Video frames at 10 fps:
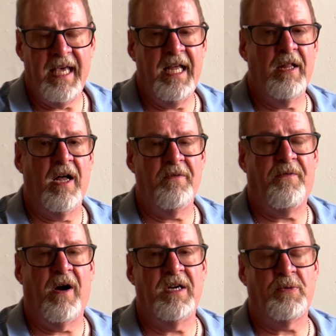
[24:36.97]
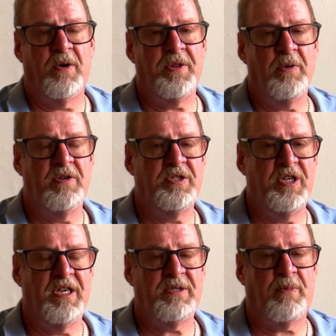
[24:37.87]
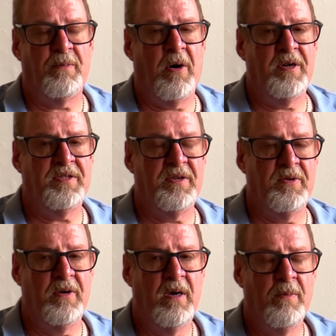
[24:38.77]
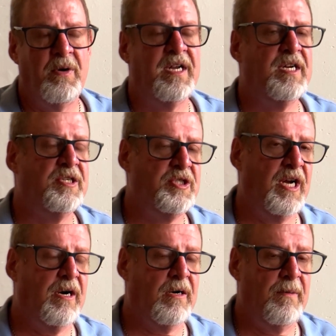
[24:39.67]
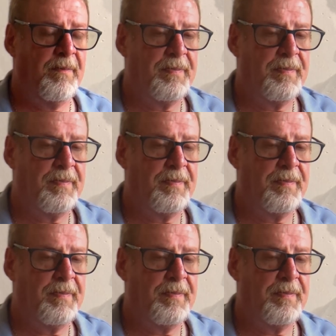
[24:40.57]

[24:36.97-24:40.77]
Elon Farnsworth, who was just promoted to Brigadier General,